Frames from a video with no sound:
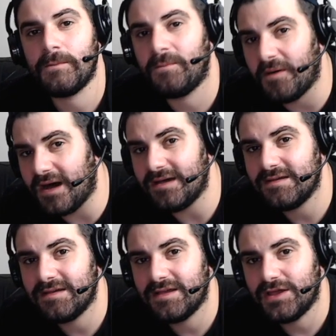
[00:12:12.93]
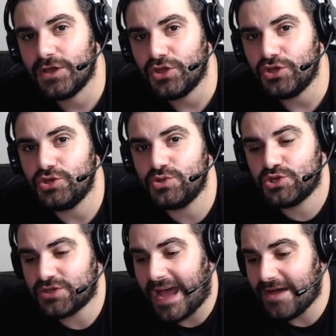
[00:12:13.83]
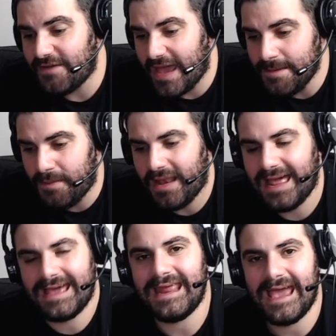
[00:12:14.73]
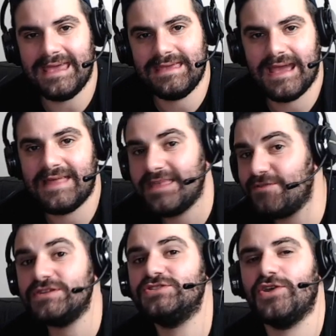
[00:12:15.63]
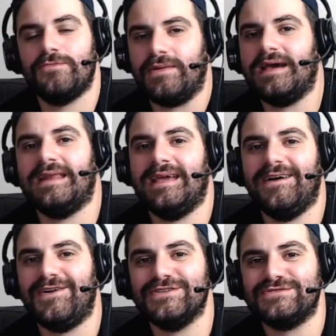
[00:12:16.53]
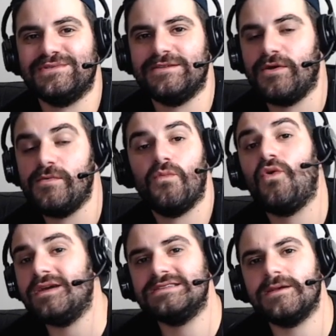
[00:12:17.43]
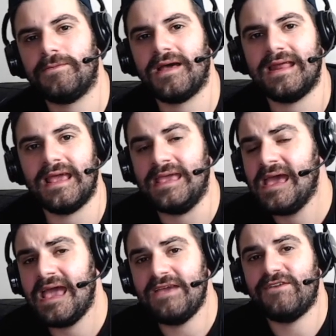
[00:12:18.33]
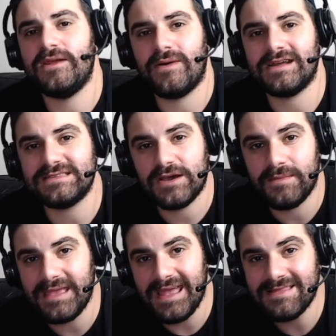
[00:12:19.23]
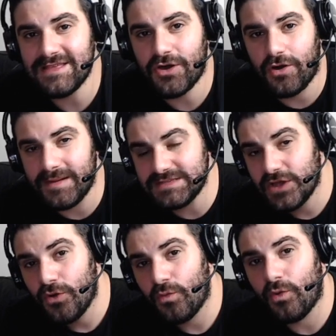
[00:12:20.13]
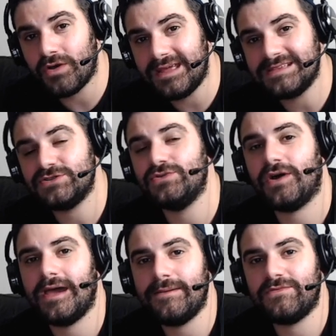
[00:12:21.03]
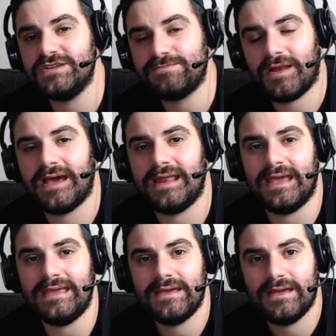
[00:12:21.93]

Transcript: But you should have a plan A, and there is no plan A at Arsenal at the moment. What is the plan A? If anyone could tell me in the comments, what is Unai Emery's plan A?